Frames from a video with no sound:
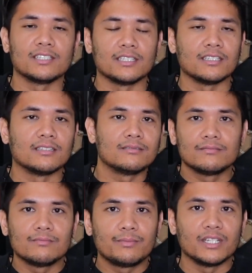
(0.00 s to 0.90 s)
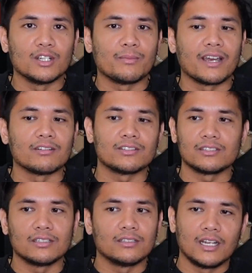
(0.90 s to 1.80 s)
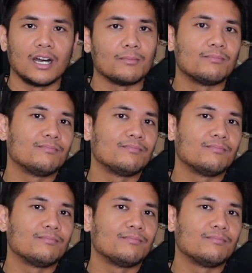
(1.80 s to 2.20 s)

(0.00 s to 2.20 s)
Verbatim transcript: the pillow pouch up.